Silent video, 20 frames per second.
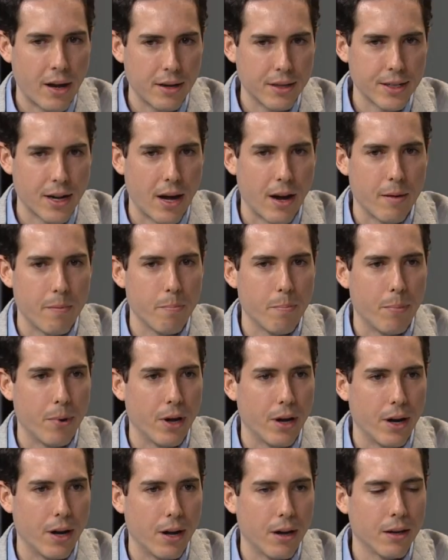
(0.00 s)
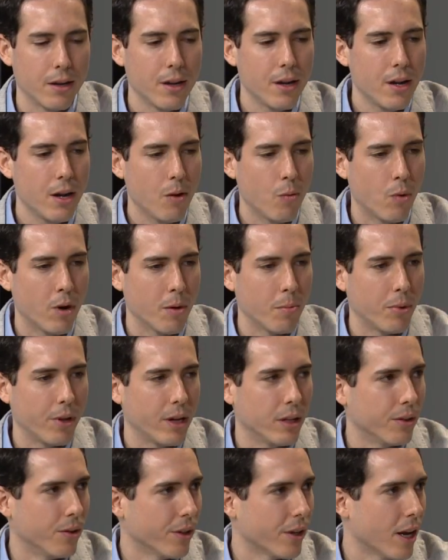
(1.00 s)
of time, but uh, wanted to play
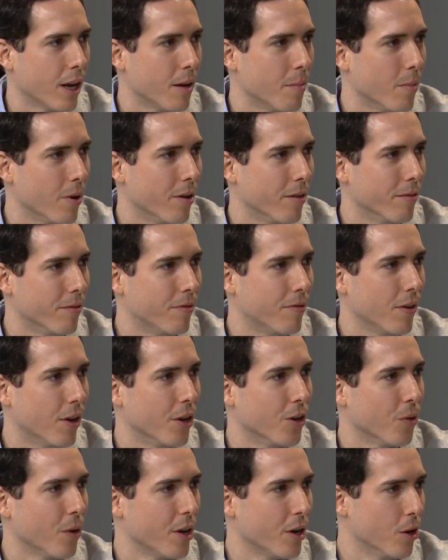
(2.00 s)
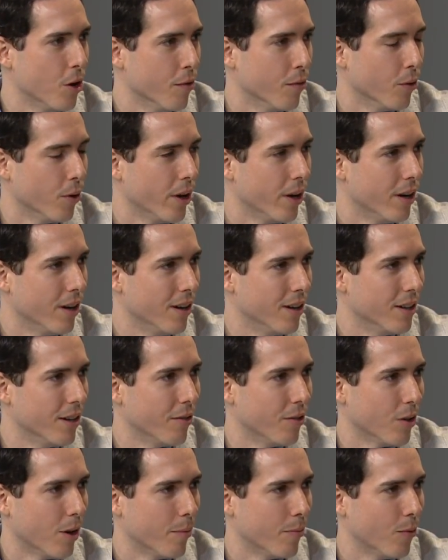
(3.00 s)
a little game of underrated, overrated, if
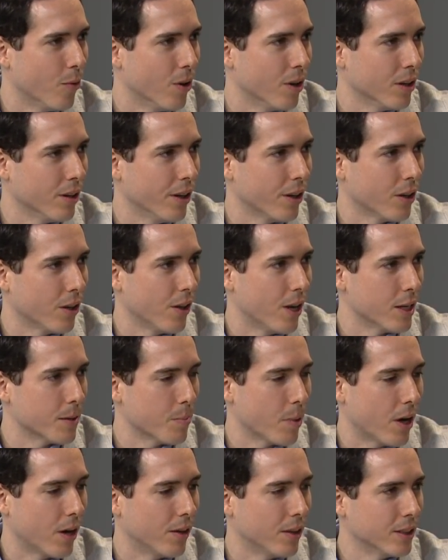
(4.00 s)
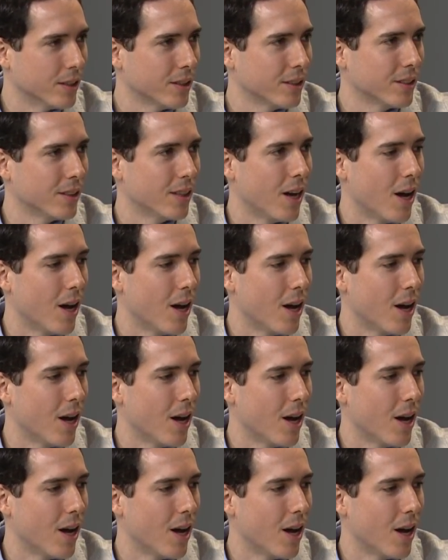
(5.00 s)
you're up for it, like our last panelists.